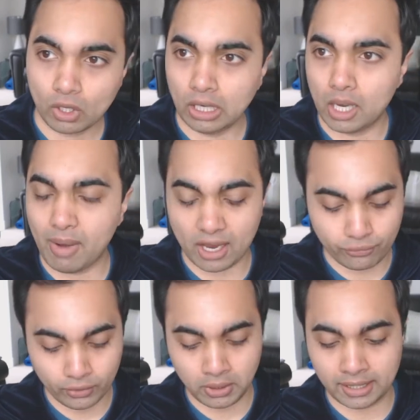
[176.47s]
I
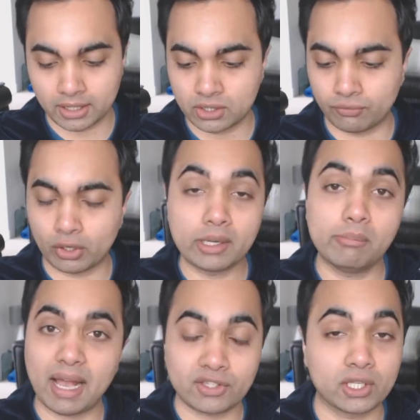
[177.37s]
feel like it's a very
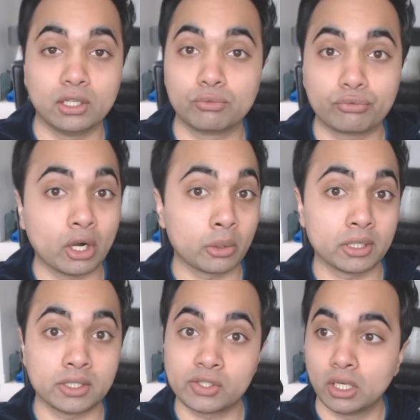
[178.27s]
masculine
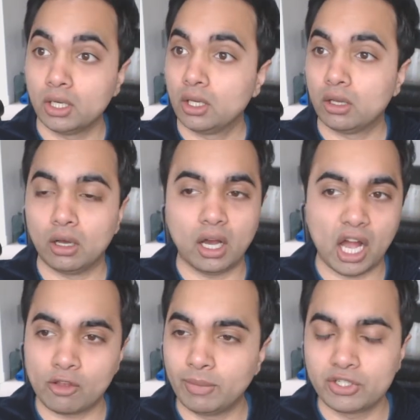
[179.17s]
fragrance.
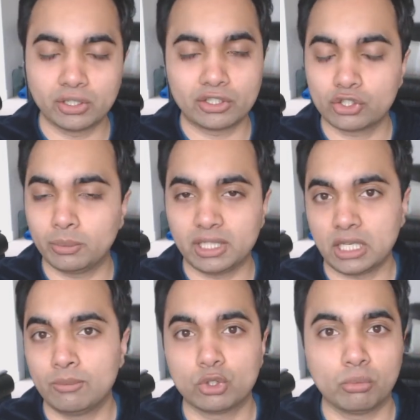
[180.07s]
I've mentioned this so many
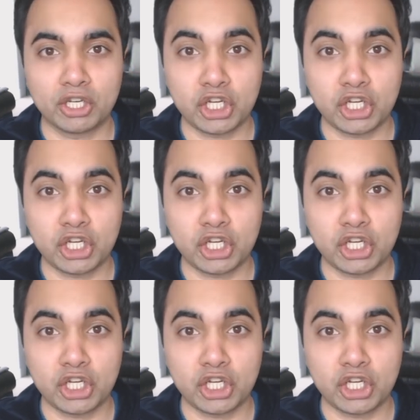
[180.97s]
times on my